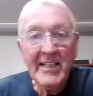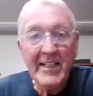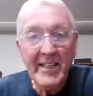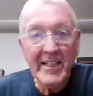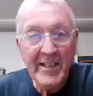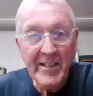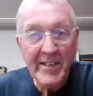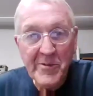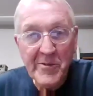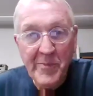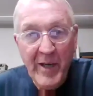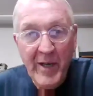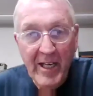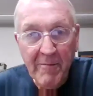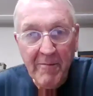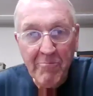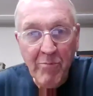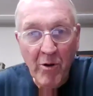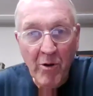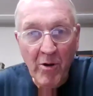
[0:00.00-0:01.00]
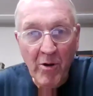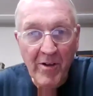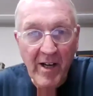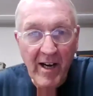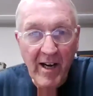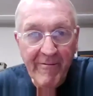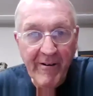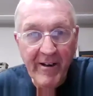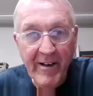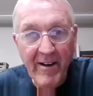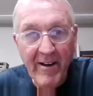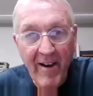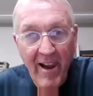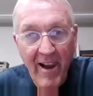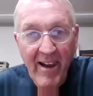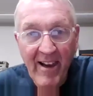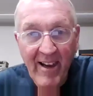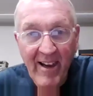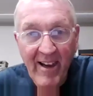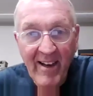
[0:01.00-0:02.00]
that is being pulled off here.
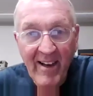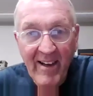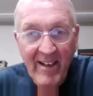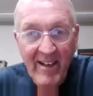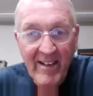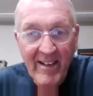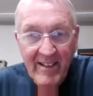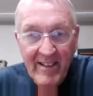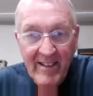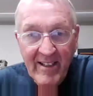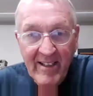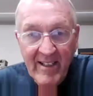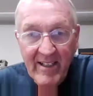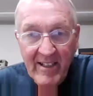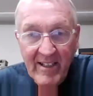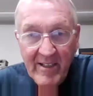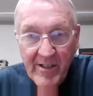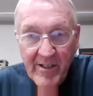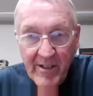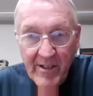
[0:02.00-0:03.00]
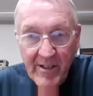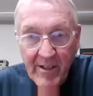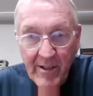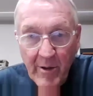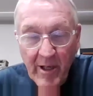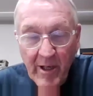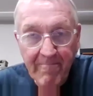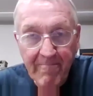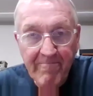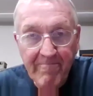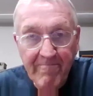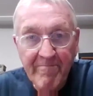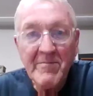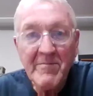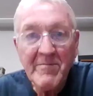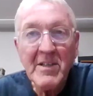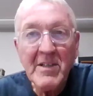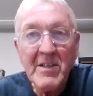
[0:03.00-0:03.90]
So